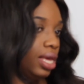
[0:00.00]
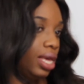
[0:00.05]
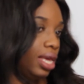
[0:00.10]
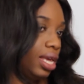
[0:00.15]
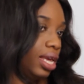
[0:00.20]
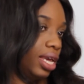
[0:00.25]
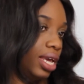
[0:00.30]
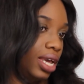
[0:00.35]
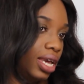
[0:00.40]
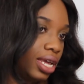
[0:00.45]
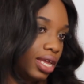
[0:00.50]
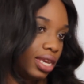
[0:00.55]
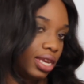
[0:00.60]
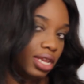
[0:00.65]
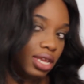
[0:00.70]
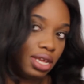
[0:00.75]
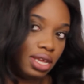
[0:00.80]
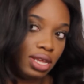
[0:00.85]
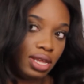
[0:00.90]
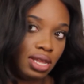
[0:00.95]

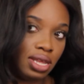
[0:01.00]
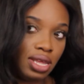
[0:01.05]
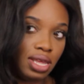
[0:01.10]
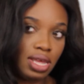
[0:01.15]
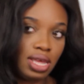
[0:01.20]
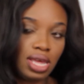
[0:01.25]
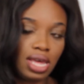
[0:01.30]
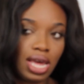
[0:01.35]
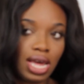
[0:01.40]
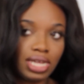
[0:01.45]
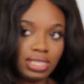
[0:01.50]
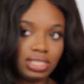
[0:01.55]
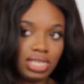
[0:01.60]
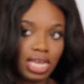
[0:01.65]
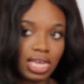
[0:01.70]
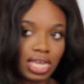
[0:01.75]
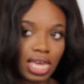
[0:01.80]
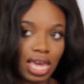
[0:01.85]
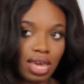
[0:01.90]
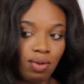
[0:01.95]
and I
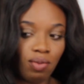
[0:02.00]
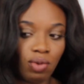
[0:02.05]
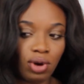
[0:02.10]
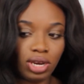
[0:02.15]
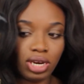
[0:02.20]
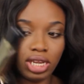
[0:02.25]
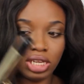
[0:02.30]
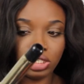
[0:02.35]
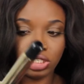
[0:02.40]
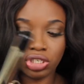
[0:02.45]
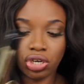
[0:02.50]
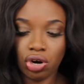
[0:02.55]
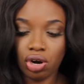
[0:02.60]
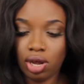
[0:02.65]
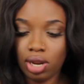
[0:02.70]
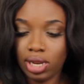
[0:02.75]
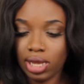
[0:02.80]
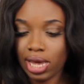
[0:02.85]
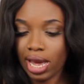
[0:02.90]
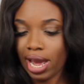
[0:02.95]
take a 1-inch
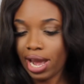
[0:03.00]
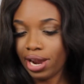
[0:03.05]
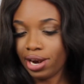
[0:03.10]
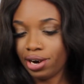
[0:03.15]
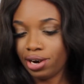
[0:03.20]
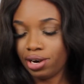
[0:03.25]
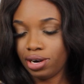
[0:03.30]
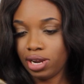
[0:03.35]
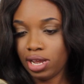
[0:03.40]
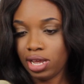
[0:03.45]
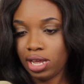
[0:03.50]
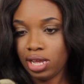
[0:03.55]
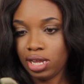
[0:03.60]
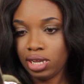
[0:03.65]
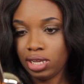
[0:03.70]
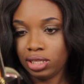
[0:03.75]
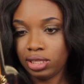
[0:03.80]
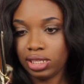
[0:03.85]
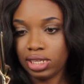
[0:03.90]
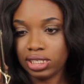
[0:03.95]
curling iron.
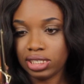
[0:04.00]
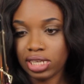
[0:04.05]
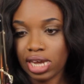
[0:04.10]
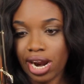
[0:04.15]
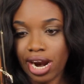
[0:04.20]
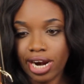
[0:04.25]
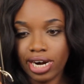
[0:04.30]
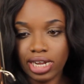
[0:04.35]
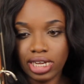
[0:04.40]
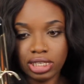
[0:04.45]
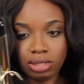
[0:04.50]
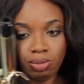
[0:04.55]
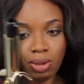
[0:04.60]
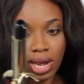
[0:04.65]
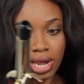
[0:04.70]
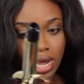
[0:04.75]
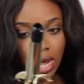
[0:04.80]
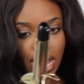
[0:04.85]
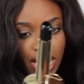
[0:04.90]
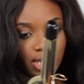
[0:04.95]
This iron is
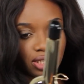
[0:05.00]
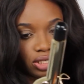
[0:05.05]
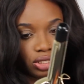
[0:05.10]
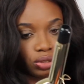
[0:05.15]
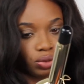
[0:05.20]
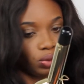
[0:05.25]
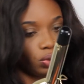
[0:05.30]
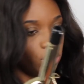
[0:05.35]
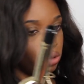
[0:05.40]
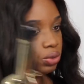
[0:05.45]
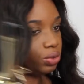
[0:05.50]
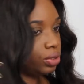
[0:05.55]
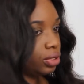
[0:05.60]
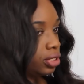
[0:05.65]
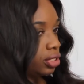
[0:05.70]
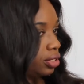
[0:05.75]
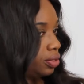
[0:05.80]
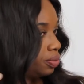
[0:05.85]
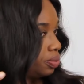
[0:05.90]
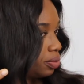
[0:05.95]
by Hot
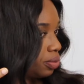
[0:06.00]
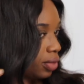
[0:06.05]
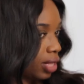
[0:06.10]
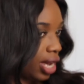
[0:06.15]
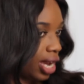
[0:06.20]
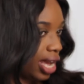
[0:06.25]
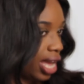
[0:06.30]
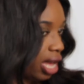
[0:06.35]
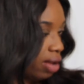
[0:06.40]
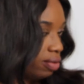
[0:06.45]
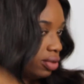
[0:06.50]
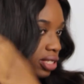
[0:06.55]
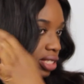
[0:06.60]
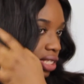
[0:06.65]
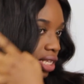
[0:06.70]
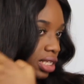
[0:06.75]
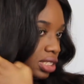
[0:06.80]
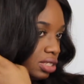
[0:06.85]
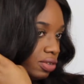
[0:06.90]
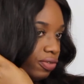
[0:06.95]
Tools. I have it
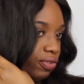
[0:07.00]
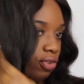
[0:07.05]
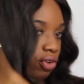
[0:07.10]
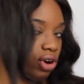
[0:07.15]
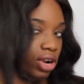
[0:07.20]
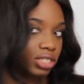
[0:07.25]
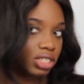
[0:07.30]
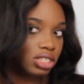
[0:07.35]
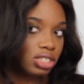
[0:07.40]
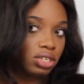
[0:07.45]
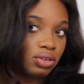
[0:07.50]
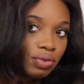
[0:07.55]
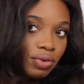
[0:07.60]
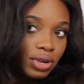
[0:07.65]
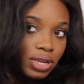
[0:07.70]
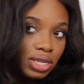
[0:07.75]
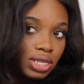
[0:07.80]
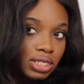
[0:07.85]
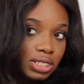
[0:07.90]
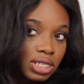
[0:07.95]
set to 400
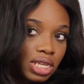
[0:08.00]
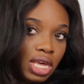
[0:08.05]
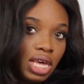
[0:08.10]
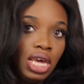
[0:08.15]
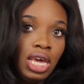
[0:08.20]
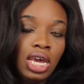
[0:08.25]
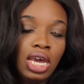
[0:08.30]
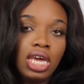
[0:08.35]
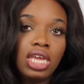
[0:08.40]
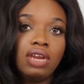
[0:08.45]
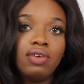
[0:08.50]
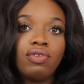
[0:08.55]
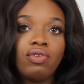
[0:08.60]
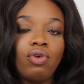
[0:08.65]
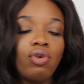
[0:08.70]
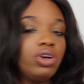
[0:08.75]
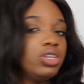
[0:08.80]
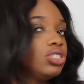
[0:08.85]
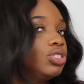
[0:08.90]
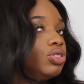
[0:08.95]
degrees. And of
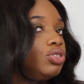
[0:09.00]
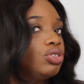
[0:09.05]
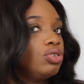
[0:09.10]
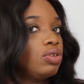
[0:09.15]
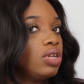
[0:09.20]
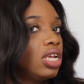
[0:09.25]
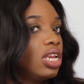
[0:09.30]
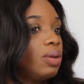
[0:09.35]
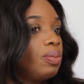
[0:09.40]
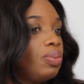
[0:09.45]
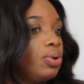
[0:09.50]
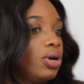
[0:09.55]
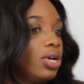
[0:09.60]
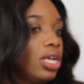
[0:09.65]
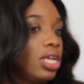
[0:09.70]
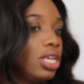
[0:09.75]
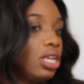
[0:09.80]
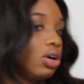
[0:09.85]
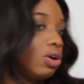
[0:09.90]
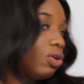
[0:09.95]
course you do need to
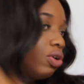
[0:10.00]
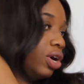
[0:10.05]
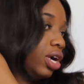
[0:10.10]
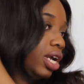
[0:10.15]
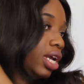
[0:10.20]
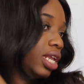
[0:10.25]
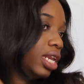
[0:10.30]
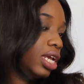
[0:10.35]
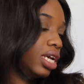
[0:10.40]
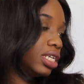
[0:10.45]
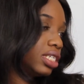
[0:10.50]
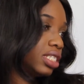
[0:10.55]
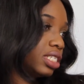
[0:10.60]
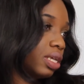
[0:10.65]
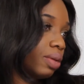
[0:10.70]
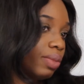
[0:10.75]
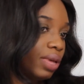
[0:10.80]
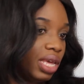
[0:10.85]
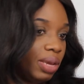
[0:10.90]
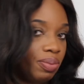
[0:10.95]
put on
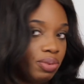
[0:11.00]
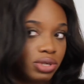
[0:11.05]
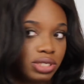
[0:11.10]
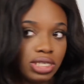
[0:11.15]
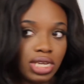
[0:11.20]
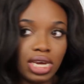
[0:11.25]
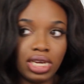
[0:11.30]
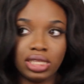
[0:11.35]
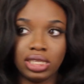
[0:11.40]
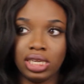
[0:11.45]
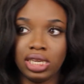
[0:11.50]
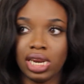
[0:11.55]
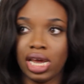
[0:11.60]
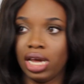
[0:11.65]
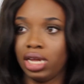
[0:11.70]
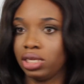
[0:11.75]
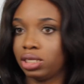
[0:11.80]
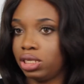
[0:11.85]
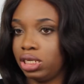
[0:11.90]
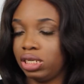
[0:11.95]
some heat protectant.
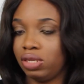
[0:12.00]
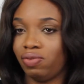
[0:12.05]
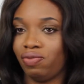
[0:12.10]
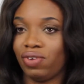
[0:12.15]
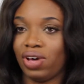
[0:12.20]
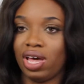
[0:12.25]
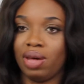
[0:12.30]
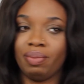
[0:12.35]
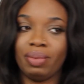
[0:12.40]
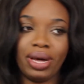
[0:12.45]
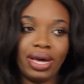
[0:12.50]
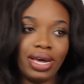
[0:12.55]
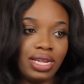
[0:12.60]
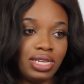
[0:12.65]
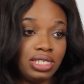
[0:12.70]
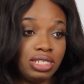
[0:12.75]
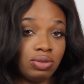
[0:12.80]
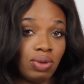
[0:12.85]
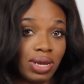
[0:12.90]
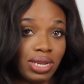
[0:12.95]
I couldn't find
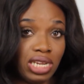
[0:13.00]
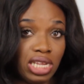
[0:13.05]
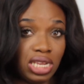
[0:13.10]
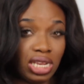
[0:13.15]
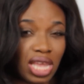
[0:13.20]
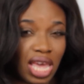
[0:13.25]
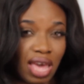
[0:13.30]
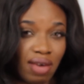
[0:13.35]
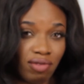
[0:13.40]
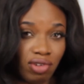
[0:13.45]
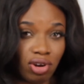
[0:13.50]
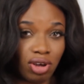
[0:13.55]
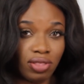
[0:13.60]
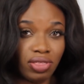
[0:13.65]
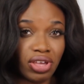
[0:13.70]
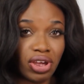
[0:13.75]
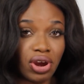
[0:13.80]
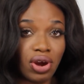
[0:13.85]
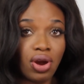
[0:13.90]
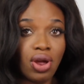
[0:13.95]
mine, so I didn't have it
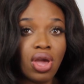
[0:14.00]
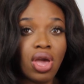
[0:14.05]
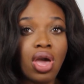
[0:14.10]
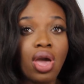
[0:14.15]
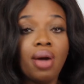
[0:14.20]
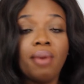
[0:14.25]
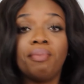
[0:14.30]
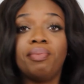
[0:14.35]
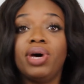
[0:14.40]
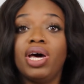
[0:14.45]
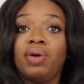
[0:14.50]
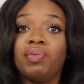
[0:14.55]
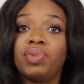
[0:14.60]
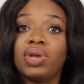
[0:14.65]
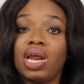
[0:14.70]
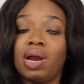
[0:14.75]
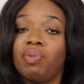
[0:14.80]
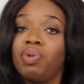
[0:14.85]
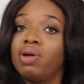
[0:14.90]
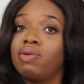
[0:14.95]
on there. But
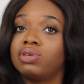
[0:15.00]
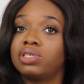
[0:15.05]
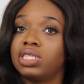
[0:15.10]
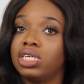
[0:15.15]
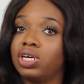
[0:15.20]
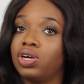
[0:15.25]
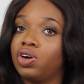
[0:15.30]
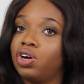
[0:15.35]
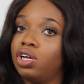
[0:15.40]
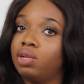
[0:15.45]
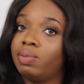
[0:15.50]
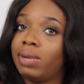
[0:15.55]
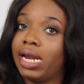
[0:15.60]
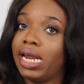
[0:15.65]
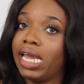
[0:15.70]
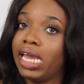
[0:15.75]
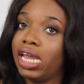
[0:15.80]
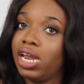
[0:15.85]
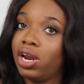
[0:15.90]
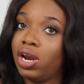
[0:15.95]
when I previously curled
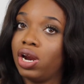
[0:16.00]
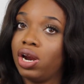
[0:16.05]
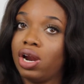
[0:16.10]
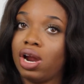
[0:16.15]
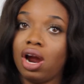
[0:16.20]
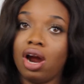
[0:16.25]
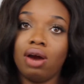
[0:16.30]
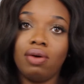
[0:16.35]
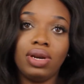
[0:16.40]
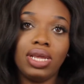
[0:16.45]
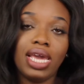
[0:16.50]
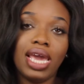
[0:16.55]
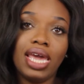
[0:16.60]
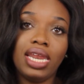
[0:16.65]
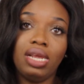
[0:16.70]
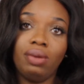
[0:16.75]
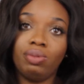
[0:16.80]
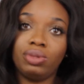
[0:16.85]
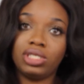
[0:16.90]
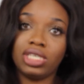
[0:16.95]
my hair, I already
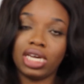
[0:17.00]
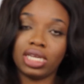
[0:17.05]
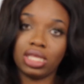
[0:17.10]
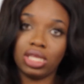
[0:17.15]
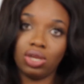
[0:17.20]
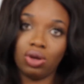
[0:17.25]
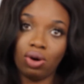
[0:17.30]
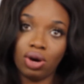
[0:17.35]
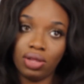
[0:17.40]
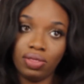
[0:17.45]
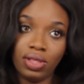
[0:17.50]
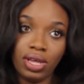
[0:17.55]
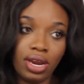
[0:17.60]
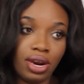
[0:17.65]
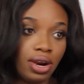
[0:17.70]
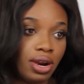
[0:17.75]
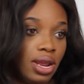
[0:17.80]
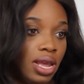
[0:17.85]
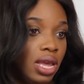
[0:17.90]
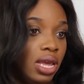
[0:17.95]
had heat protectant on
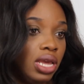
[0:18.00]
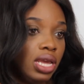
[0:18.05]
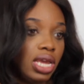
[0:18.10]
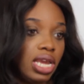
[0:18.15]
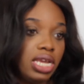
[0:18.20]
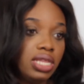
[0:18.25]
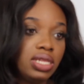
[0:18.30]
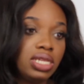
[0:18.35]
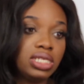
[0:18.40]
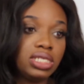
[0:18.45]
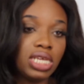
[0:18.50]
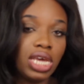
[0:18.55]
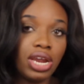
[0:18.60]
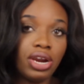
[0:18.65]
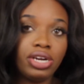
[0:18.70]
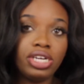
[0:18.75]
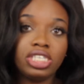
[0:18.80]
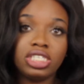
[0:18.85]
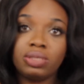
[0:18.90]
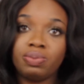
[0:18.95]
there. And this
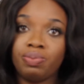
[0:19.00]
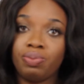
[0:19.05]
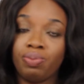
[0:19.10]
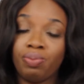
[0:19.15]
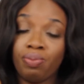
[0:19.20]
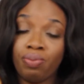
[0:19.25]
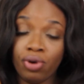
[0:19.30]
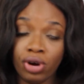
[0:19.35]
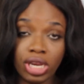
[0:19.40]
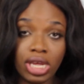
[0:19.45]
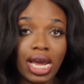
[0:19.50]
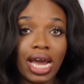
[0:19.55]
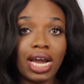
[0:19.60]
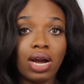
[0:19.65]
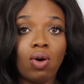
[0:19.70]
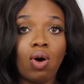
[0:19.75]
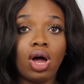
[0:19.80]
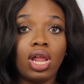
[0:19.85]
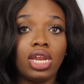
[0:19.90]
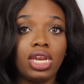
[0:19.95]
hair is pretty
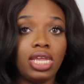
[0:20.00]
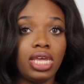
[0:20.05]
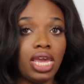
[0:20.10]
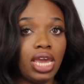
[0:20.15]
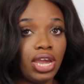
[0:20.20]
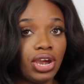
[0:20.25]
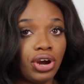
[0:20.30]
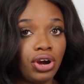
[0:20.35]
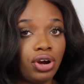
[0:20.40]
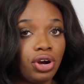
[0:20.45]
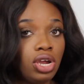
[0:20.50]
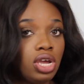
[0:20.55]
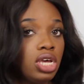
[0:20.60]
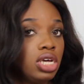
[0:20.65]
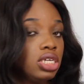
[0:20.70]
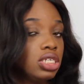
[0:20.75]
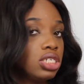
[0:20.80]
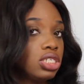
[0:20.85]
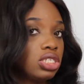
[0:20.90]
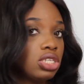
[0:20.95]
high quality hair,
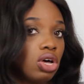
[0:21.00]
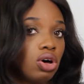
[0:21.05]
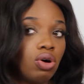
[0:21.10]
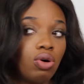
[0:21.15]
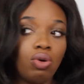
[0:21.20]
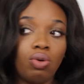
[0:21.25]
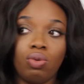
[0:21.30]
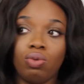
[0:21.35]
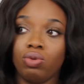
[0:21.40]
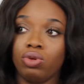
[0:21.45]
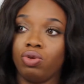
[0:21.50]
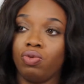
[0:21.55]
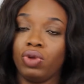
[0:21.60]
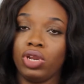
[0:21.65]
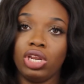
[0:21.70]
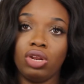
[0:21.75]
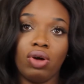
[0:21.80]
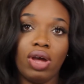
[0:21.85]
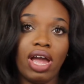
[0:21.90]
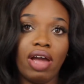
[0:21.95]
so you
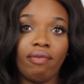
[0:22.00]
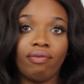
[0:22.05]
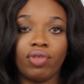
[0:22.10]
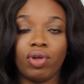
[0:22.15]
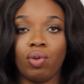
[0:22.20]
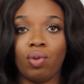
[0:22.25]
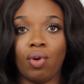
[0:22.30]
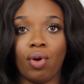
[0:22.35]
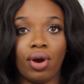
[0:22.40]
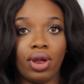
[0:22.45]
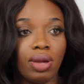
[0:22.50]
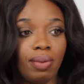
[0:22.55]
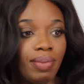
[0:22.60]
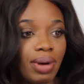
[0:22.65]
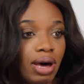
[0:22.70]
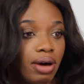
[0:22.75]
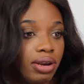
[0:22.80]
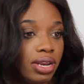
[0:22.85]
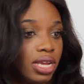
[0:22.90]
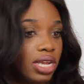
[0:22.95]
really don't have to worry
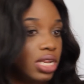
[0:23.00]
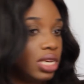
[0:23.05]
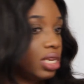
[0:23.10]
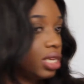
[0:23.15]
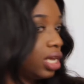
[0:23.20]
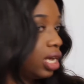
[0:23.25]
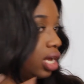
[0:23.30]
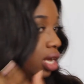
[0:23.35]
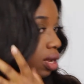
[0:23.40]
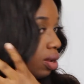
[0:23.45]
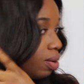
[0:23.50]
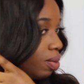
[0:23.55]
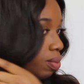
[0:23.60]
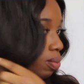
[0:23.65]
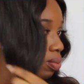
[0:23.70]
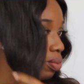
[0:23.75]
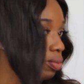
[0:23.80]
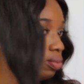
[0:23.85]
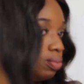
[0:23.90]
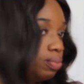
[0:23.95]
about it
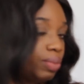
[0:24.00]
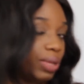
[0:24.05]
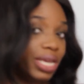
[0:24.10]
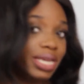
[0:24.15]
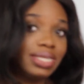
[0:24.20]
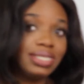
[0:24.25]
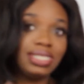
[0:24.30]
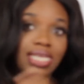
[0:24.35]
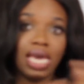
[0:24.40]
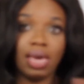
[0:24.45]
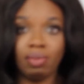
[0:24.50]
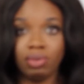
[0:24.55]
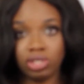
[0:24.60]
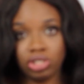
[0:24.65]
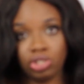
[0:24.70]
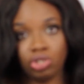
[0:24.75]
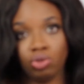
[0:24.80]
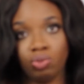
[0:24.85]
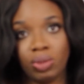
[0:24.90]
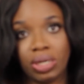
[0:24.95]
being
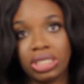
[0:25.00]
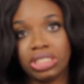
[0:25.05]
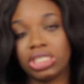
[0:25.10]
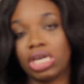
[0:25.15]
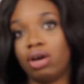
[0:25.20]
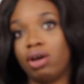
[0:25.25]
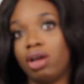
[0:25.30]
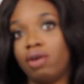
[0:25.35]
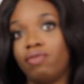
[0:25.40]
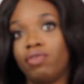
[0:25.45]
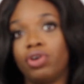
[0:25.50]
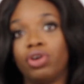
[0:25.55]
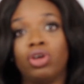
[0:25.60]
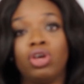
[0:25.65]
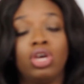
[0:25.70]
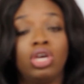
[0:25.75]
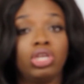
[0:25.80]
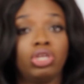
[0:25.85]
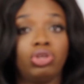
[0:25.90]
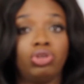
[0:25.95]
damaged too much.
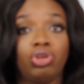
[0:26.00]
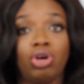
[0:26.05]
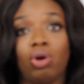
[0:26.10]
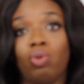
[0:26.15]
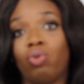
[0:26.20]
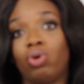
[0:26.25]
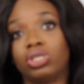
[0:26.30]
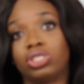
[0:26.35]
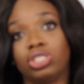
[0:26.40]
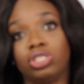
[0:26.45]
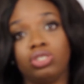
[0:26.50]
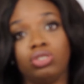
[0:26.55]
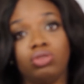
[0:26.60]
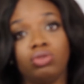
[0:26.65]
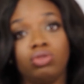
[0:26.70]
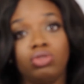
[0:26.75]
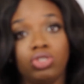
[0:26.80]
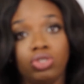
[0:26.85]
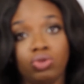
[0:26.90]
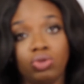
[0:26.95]
However, you don't want
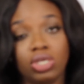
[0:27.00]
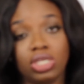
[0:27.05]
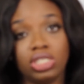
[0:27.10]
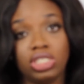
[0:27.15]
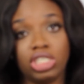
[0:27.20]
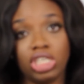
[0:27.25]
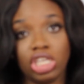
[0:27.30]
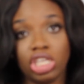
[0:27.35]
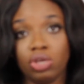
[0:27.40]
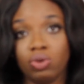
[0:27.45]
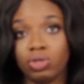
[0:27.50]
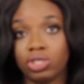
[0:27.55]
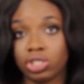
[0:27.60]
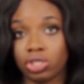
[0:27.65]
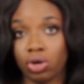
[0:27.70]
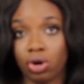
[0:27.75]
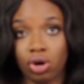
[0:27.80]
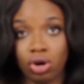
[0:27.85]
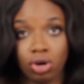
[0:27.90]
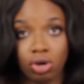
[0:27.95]
to do
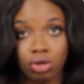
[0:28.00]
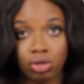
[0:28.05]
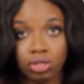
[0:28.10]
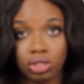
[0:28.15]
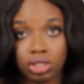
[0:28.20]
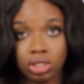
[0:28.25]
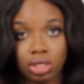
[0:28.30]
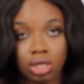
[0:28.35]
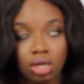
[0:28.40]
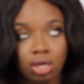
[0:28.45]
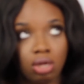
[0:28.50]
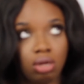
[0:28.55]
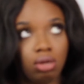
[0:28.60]
continuous curls.